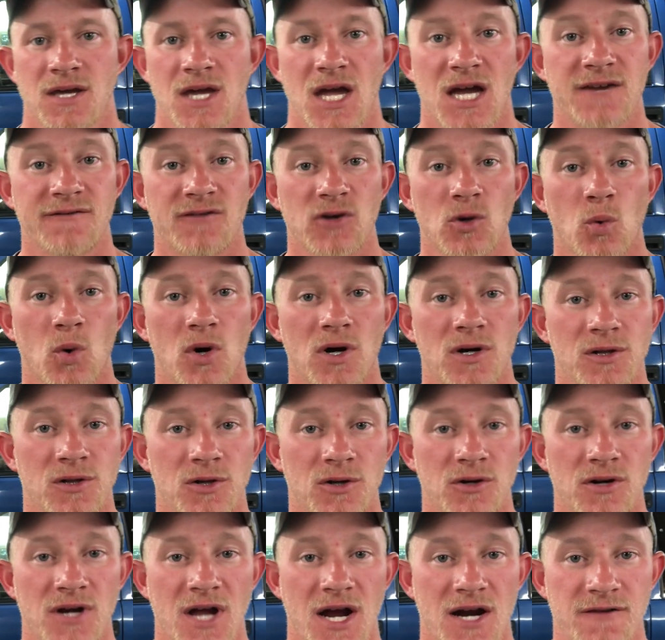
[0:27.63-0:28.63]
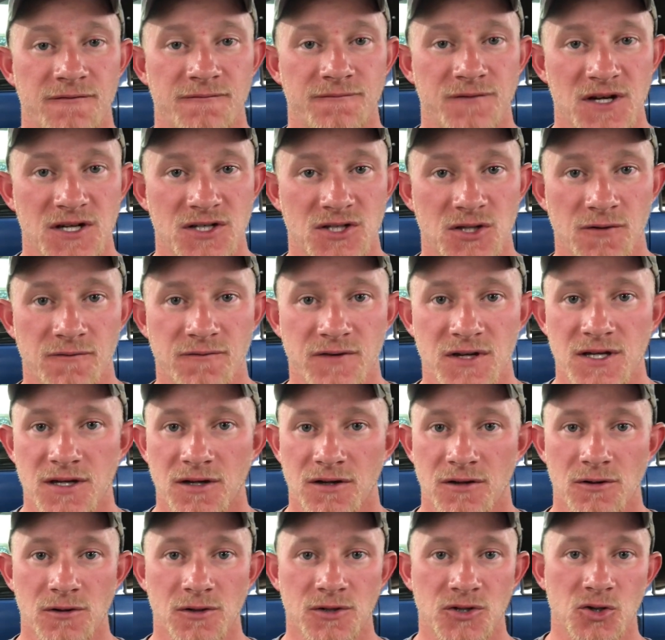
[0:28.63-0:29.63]
And if you want to learn how to fix your
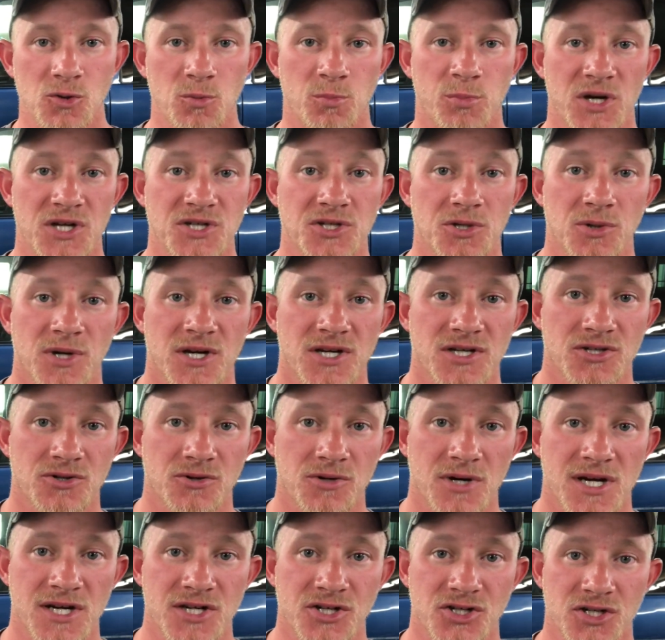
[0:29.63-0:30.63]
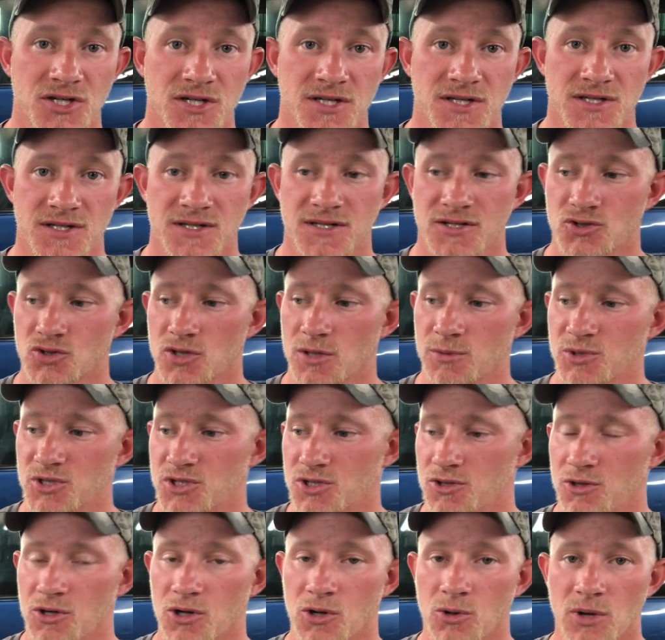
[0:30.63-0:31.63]
vehicle, do budget restorations,
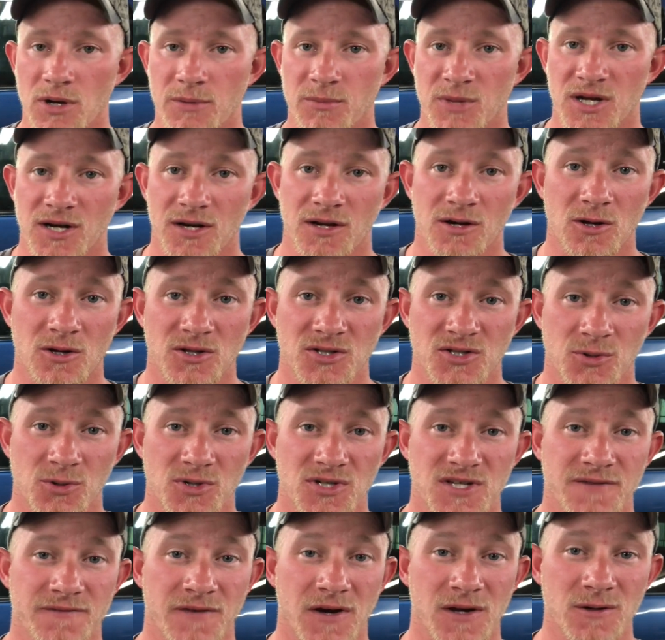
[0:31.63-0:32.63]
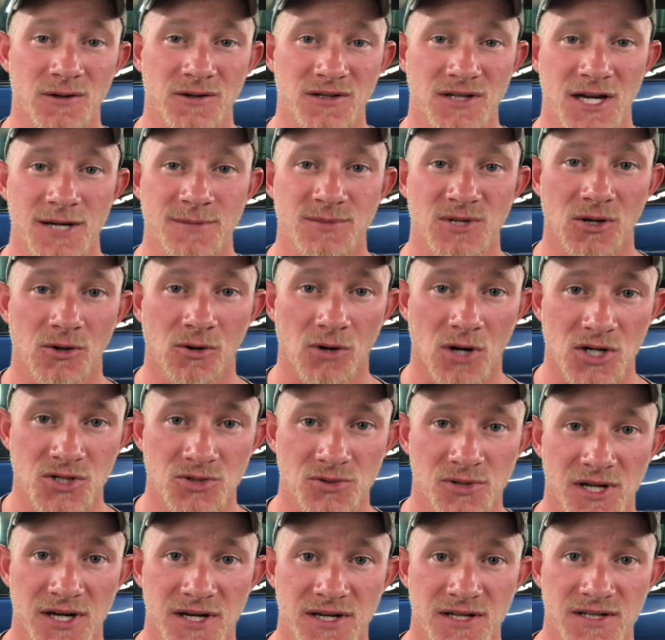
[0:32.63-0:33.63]
troubleshoot equipment, and all sorts of other types of
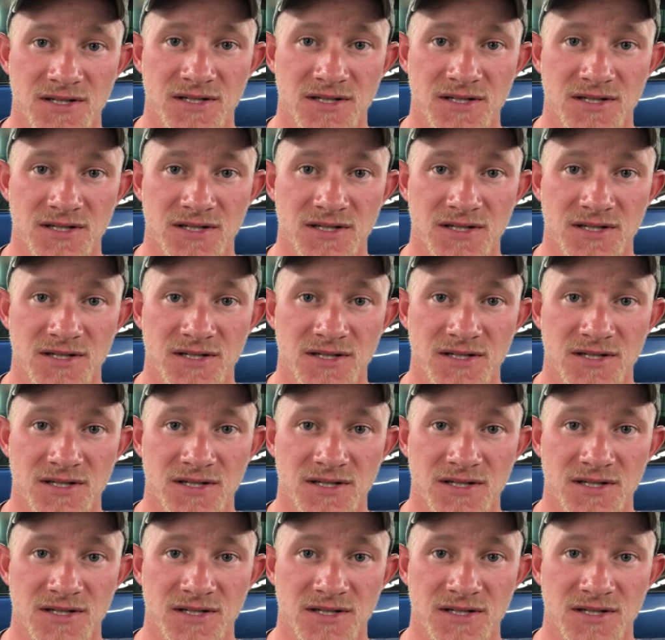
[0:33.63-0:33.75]
garage-related